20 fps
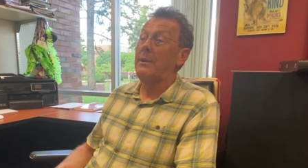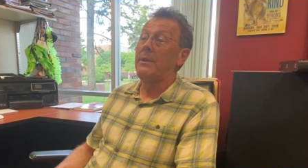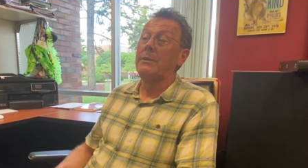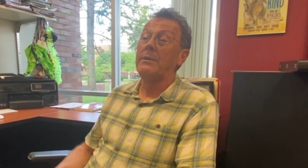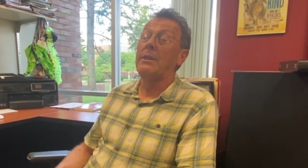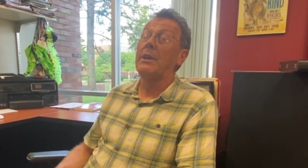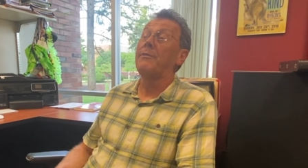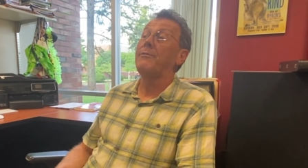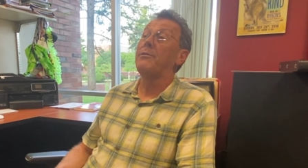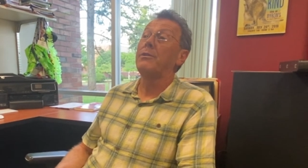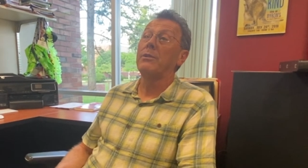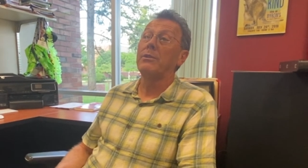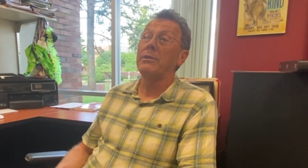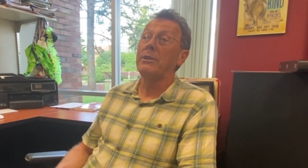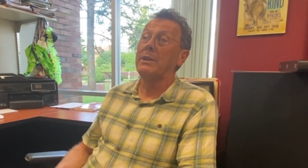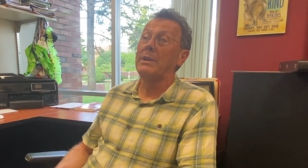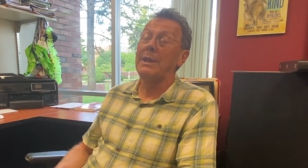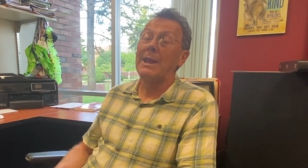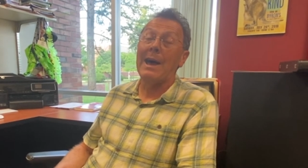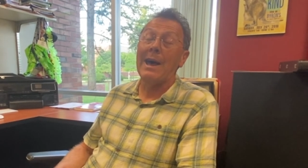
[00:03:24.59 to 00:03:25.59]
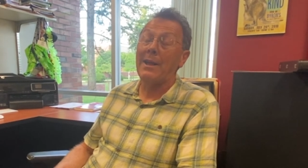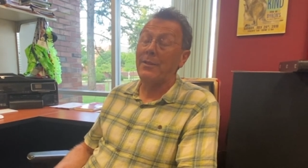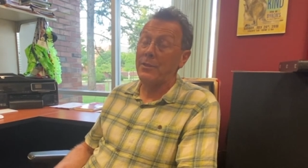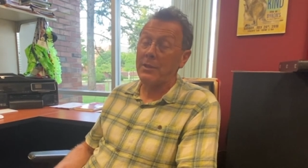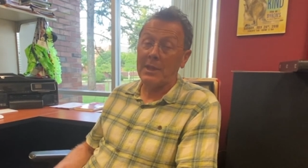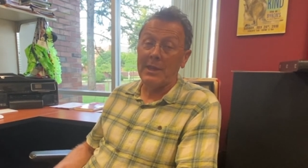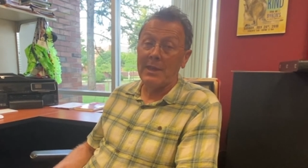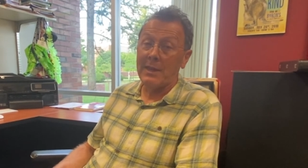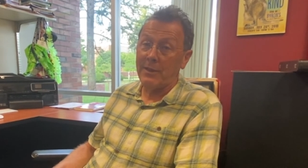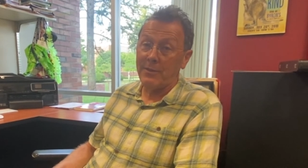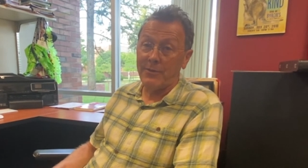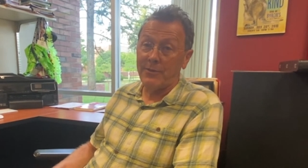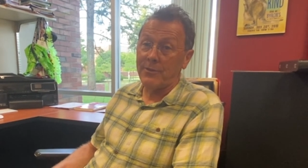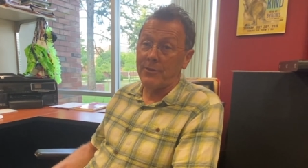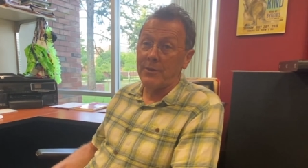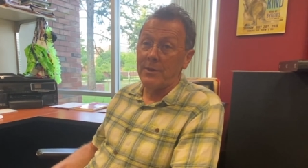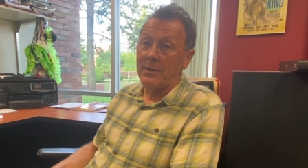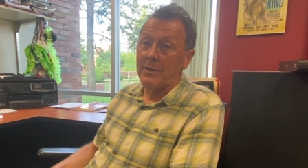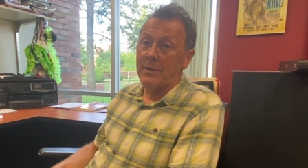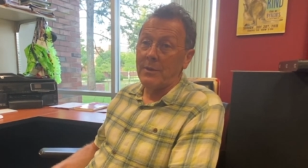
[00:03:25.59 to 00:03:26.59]
definitely not the case
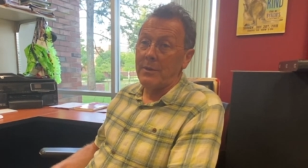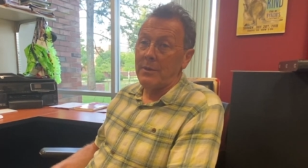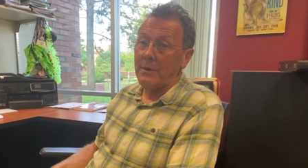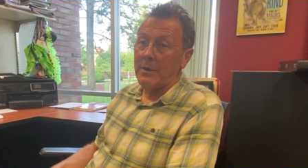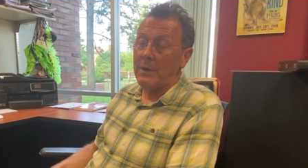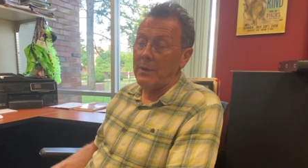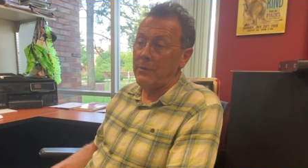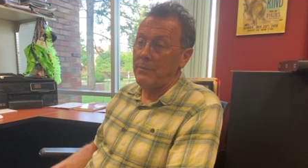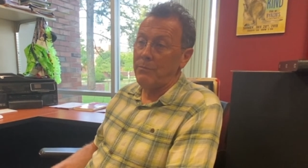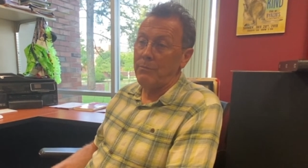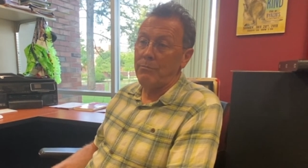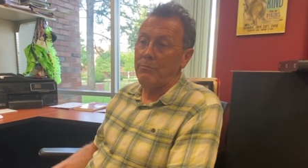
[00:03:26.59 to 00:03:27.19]
and